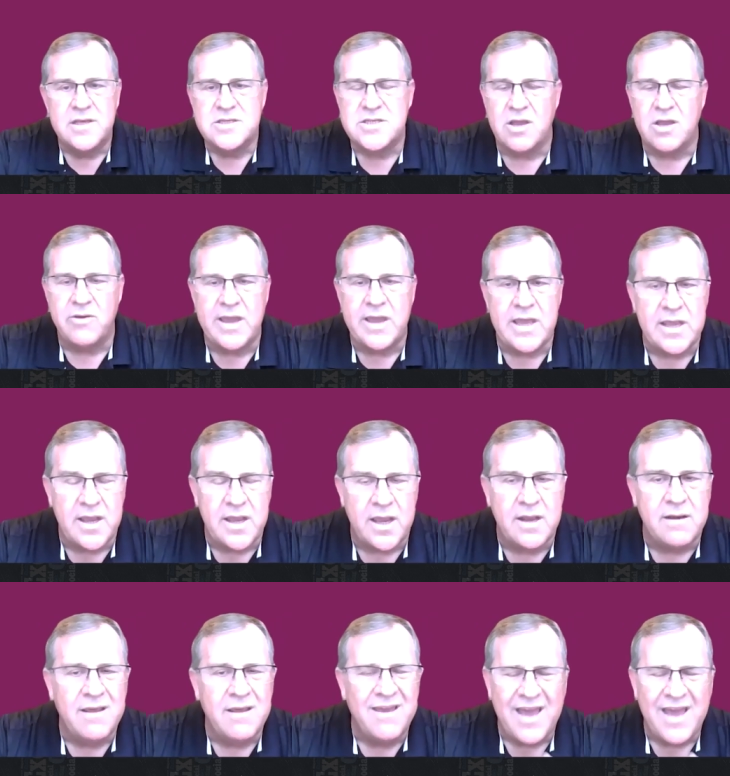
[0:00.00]
So,
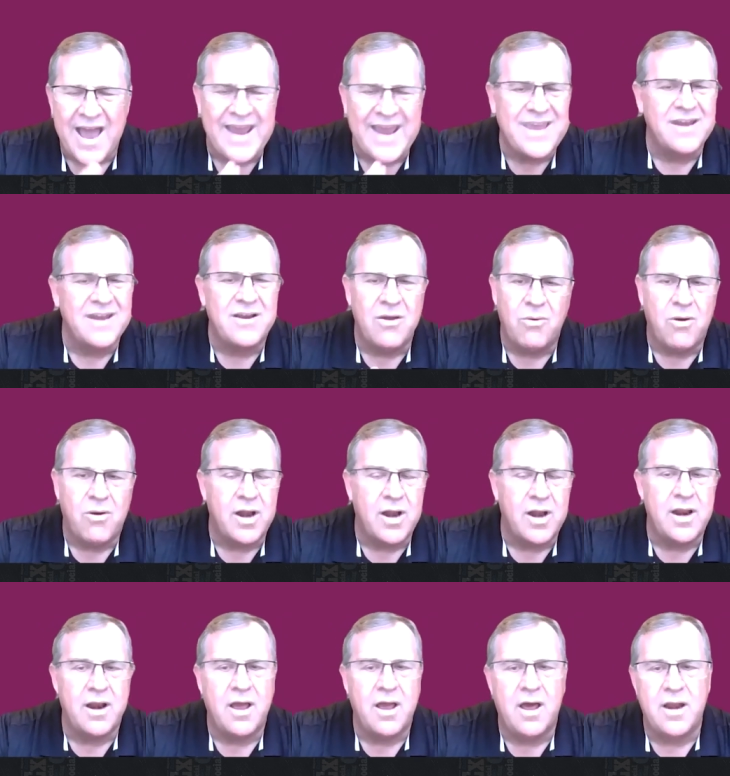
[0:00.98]
and I could go
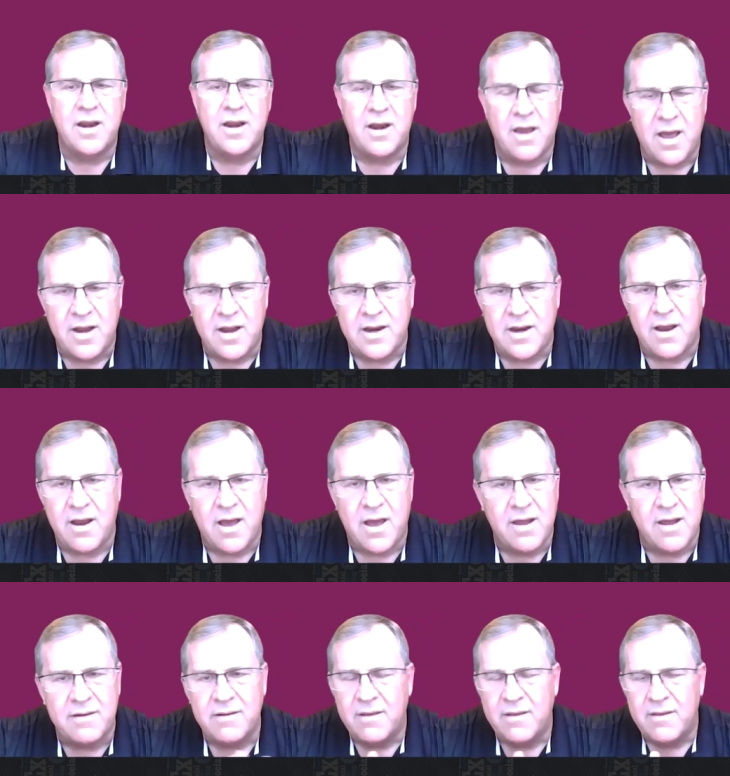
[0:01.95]
on and on and on and
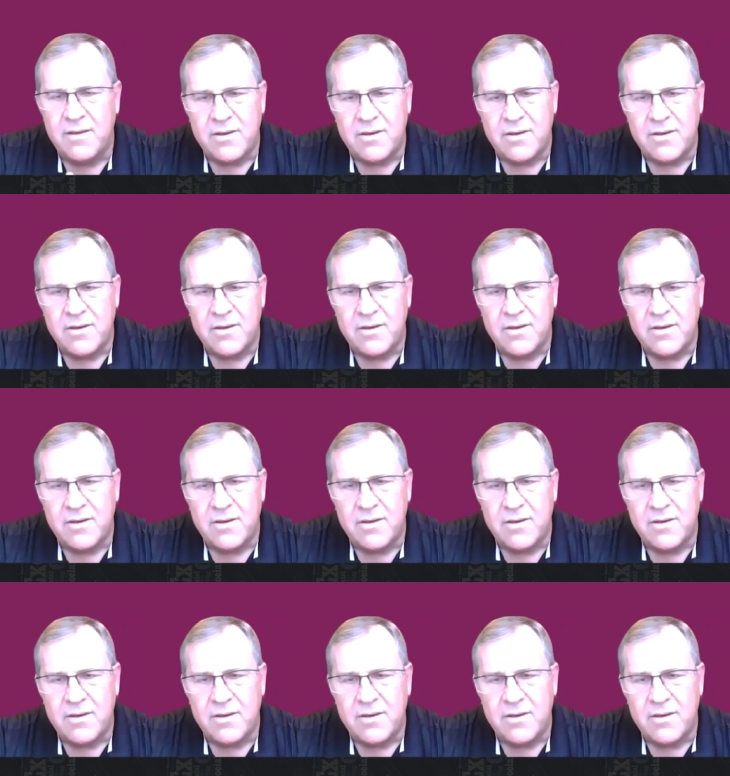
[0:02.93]
on.